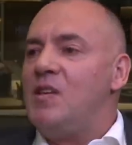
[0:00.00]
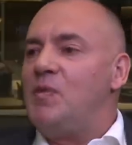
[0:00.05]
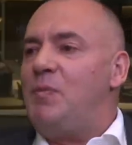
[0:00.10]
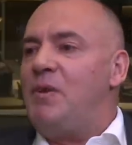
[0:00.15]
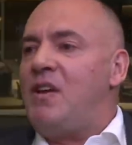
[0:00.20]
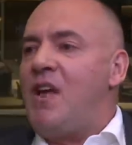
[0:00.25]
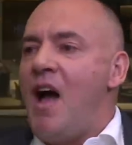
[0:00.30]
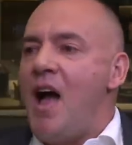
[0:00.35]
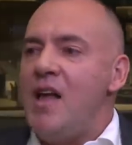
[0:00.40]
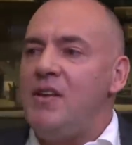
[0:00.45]
is
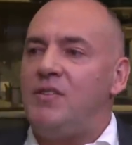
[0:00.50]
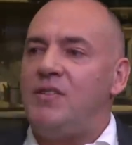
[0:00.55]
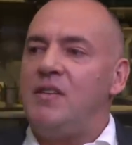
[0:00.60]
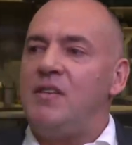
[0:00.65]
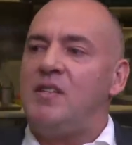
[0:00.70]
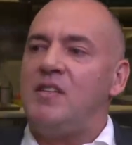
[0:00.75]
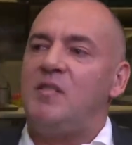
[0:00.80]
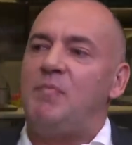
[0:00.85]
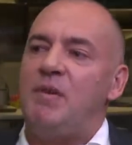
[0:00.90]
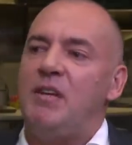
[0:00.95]
because
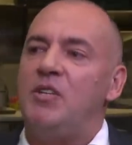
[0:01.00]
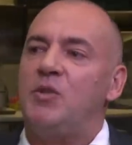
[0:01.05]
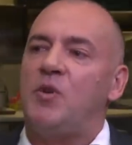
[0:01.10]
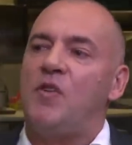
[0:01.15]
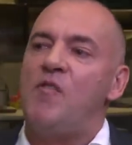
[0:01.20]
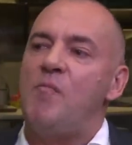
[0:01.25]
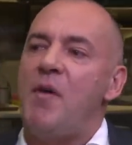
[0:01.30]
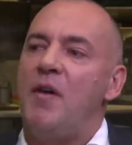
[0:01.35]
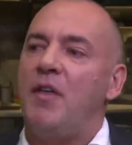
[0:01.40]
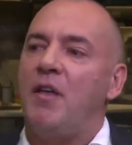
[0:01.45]
this is being
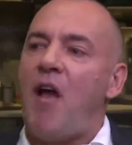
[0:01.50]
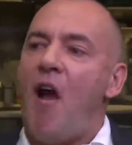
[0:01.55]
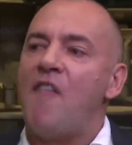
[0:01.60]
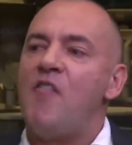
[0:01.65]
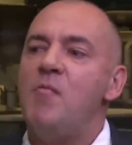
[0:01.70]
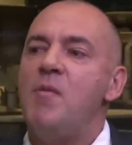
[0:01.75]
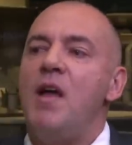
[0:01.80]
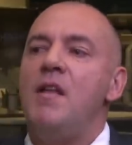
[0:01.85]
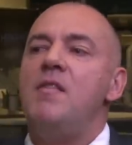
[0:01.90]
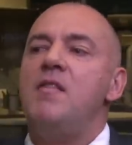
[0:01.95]
driven by the
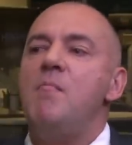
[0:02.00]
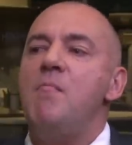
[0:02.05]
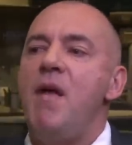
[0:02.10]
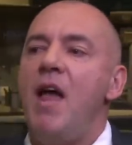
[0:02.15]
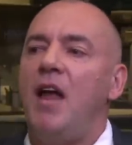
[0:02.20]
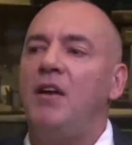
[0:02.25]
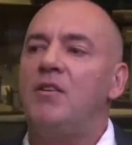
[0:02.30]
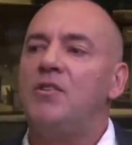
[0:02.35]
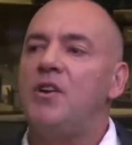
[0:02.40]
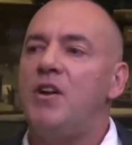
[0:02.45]
government, the
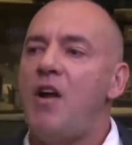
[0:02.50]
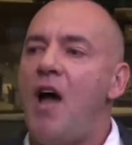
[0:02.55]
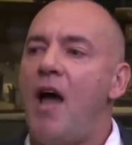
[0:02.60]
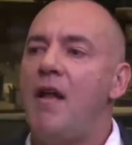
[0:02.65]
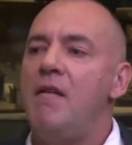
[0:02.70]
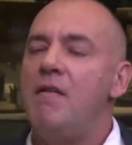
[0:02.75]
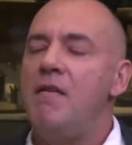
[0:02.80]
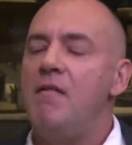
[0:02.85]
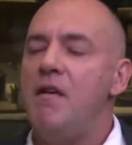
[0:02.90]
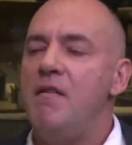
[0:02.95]
majors are
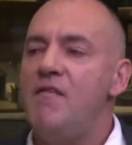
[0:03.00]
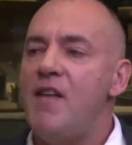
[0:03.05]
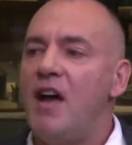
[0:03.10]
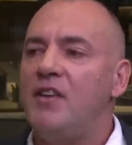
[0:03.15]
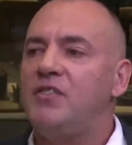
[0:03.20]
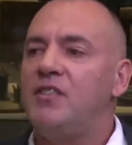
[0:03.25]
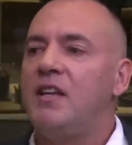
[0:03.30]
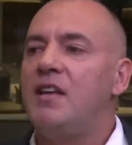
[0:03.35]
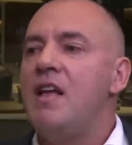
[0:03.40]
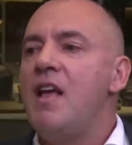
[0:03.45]
not
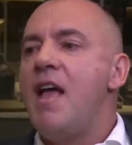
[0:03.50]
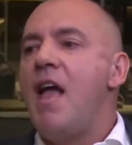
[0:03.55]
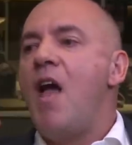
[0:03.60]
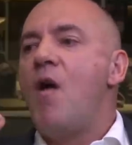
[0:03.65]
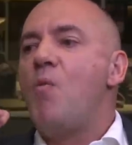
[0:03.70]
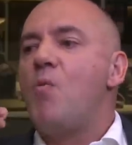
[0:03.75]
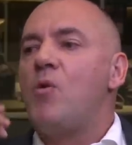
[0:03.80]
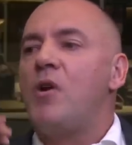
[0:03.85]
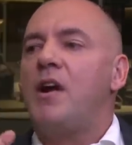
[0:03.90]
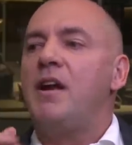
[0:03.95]
investing,
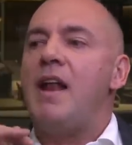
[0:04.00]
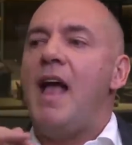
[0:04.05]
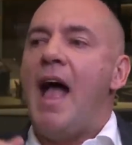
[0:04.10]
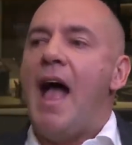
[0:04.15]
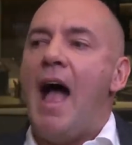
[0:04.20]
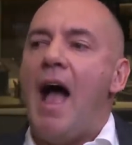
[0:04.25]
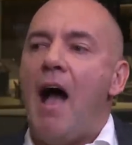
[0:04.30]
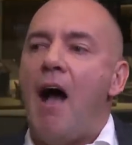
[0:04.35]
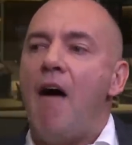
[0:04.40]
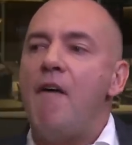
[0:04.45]
and we're going to
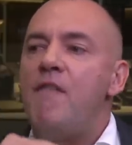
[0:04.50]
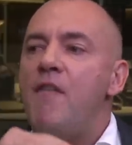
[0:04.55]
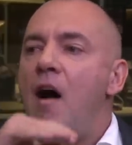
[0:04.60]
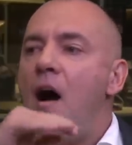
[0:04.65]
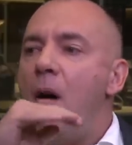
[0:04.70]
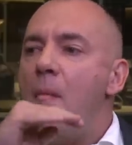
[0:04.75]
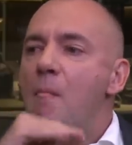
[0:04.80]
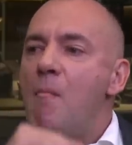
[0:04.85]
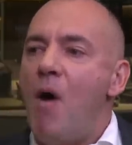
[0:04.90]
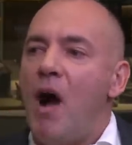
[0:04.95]
have
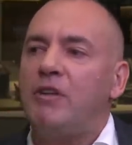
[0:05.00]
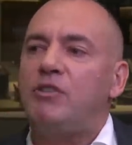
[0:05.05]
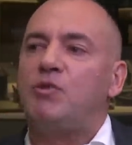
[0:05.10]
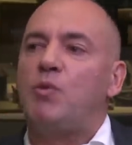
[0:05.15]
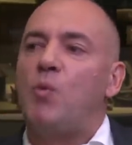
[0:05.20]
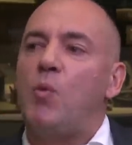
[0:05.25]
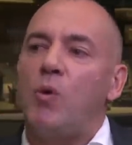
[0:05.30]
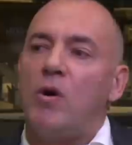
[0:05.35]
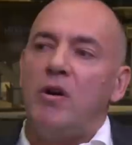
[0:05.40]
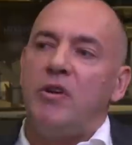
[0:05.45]
a much
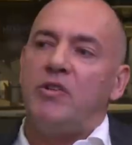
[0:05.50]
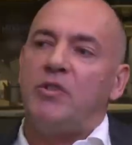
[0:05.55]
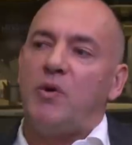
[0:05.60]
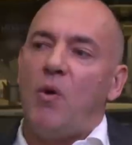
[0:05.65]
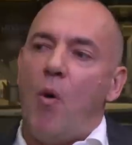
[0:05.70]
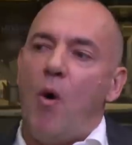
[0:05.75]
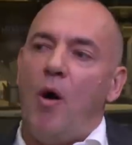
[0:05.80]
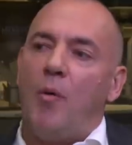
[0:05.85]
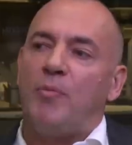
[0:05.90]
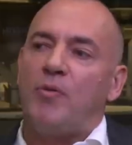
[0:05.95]
worse
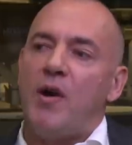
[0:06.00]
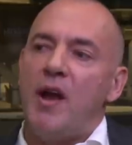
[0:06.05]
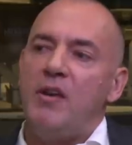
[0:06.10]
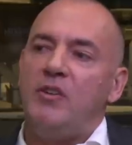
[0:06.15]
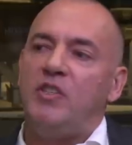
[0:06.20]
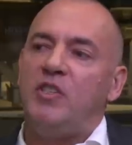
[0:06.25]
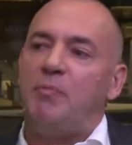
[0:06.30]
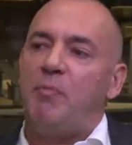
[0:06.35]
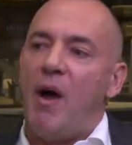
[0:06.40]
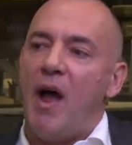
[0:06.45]
oil
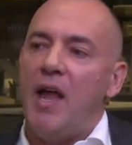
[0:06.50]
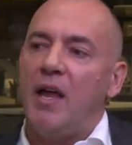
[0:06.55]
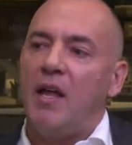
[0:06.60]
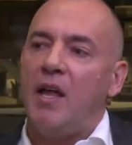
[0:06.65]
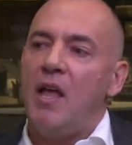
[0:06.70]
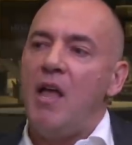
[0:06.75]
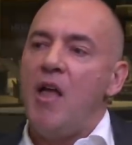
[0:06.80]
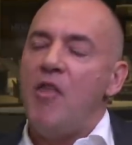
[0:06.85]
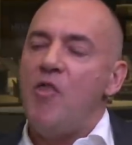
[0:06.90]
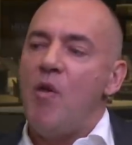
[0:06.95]
price
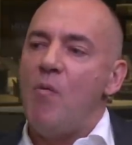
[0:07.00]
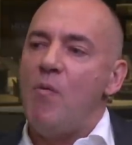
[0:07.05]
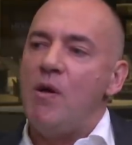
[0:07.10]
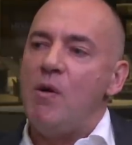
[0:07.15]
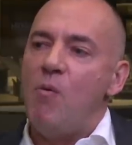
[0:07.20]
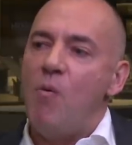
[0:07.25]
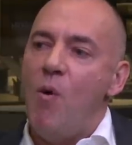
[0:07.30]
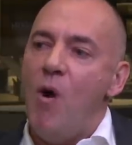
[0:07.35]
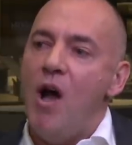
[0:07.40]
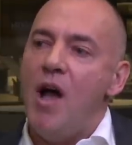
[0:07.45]
spike than we
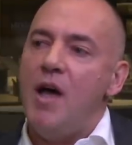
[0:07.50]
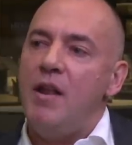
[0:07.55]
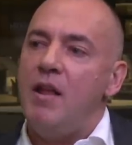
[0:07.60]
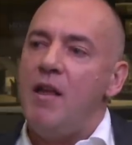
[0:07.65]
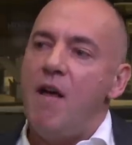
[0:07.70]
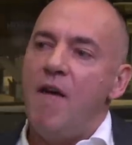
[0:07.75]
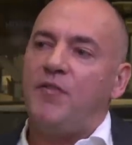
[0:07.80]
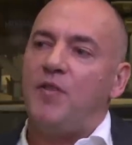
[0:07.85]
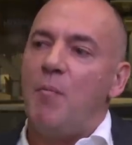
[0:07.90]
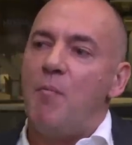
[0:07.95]

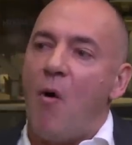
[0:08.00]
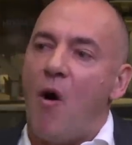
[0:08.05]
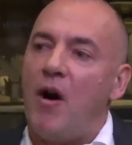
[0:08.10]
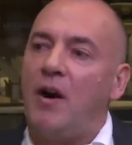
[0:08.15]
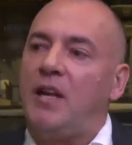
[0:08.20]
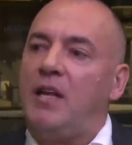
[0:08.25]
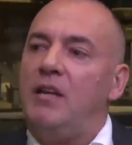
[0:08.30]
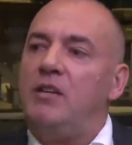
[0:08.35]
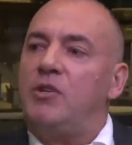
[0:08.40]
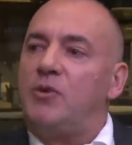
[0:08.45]
would if the
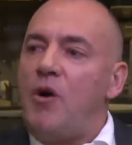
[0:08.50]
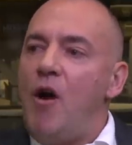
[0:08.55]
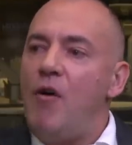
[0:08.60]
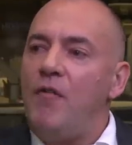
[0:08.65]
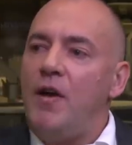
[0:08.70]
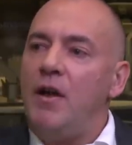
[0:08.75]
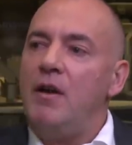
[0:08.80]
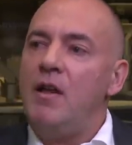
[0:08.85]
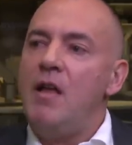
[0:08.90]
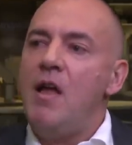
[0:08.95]
market drove
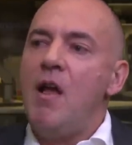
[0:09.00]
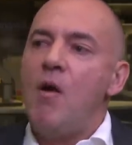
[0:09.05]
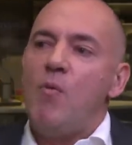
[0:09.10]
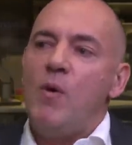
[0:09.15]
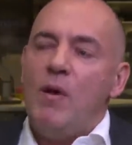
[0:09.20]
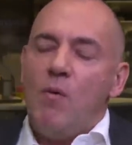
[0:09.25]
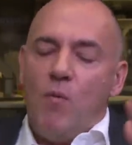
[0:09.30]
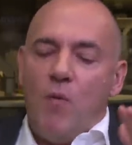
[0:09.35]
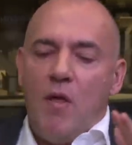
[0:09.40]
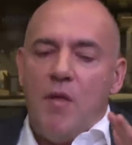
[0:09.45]
mm. it.
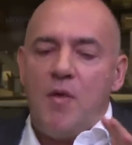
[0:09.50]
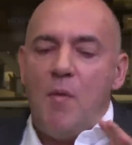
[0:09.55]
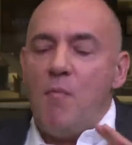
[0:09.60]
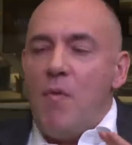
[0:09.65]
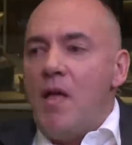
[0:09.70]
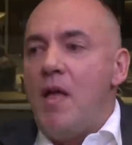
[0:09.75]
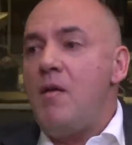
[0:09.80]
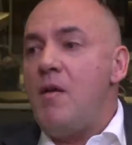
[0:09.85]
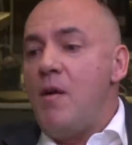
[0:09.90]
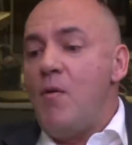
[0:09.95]
We,
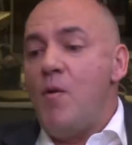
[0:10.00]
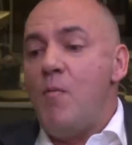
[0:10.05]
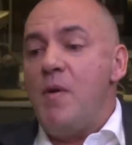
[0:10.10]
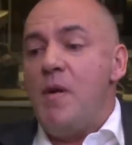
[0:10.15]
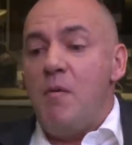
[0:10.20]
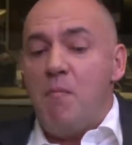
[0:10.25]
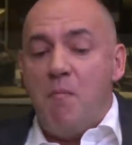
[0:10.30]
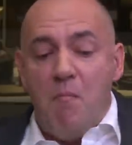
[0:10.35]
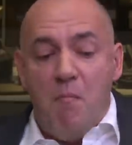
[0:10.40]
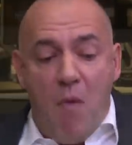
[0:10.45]
the, it would
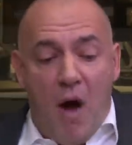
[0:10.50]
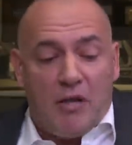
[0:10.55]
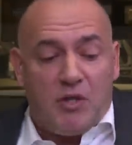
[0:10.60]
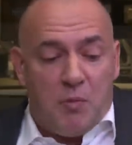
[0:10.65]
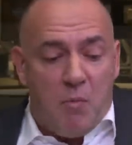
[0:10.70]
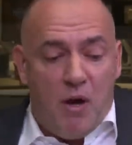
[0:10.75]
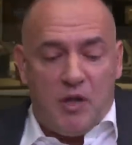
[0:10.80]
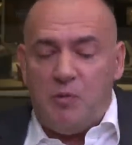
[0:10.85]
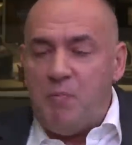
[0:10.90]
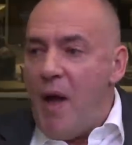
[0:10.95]
be much,
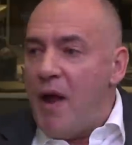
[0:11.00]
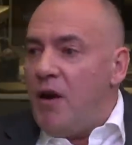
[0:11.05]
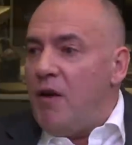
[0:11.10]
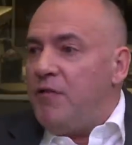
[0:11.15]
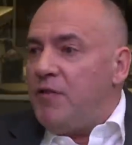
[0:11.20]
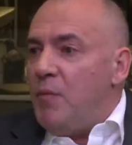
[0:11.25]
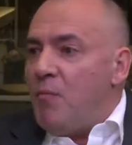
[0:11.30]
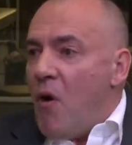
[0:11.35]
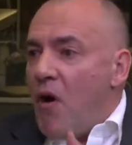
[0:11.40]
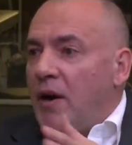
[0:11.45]
much better
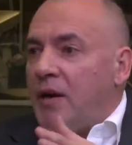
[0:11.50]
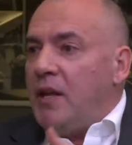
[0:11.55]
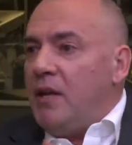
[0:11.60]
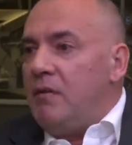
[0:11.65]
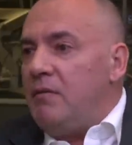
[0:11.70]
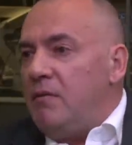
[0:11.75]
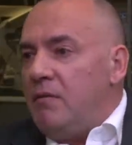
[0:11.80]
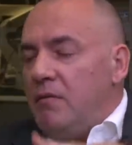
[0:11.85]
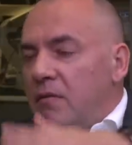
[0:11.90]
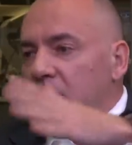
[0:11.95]
if the
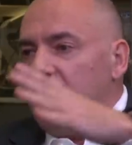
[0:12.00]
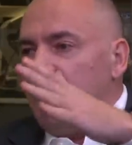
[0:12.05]
market